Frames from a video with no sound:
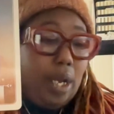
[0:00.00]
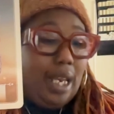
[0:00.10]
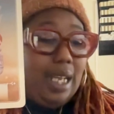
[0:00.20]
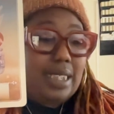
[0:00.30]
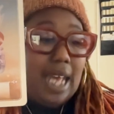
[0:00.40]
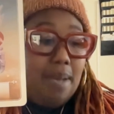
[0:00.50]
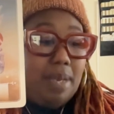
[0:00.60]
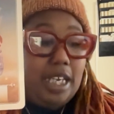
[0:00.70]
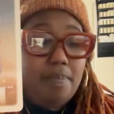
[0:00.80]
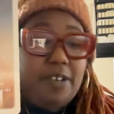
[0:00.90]
and
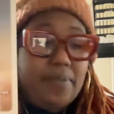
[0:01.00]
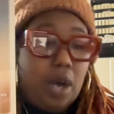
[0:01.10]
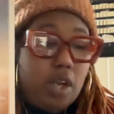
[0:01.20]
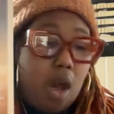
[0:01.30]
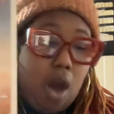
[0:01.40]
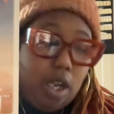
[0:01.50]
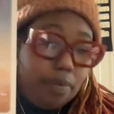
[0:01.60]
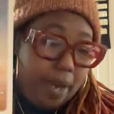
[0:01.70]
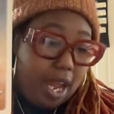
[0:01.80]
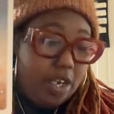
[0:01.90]
excitement can be felt all
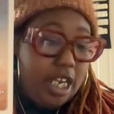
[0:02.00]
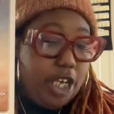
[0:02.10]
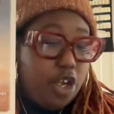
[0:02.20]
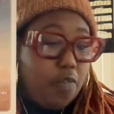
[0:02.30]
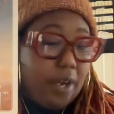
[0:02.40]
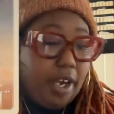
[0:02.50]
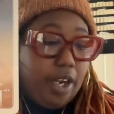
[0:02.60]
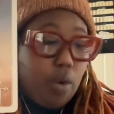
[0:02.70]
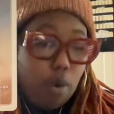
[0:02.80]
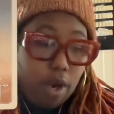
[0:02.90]
around it in your very
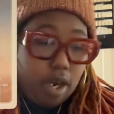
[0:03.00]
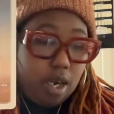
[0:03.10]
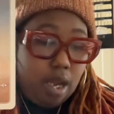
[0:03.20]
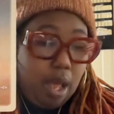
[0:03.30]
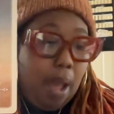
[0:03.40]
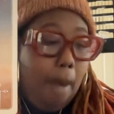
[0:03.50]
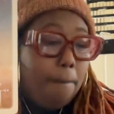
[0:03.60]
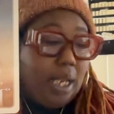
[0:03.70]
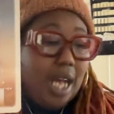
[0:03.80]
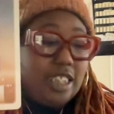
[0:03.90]
core.
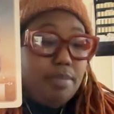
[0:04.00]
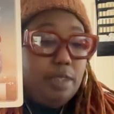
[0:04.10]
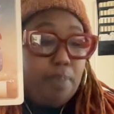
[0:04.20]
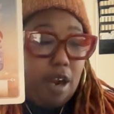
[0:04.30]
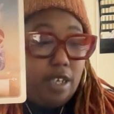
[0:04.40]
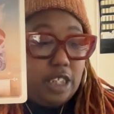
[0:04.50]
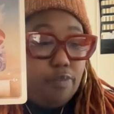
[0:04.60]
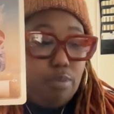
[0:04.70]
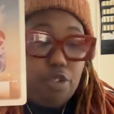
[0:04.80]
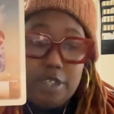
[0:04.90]
Blossoms burst
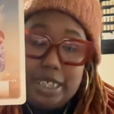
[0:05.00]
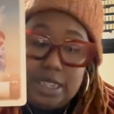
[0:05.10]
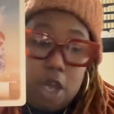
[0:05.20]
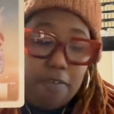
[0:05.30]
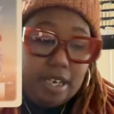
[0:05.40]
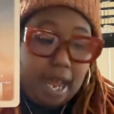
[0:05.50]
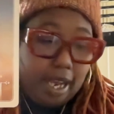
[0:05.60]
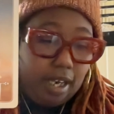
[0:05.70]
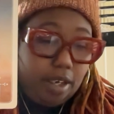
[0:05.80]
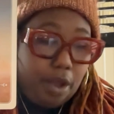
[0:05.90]
from trees
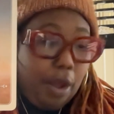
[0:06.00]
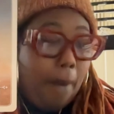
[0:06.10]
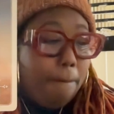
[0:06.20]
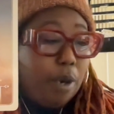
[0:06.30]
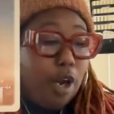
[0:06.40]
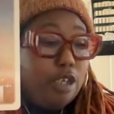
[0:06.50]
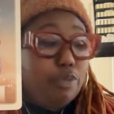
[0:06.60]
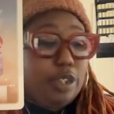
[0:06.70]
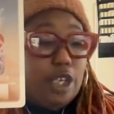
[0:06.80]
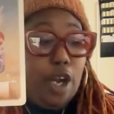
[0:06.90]
overnight.
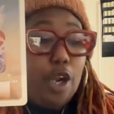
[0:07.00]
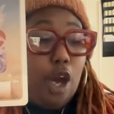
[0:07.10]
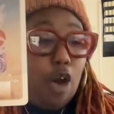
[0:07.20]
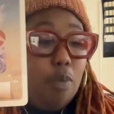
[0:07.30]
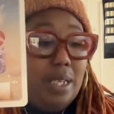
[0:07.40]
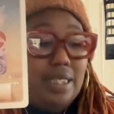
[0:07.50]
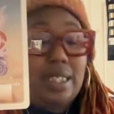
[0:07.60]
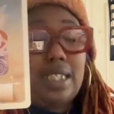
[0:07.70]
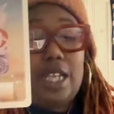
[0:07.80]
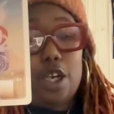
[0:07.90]
Birds return home and
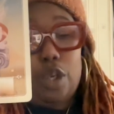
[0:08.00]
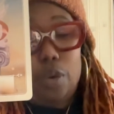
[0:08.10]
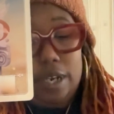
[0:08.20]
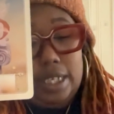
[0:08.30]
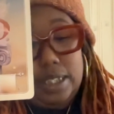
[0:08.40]
sing their glorious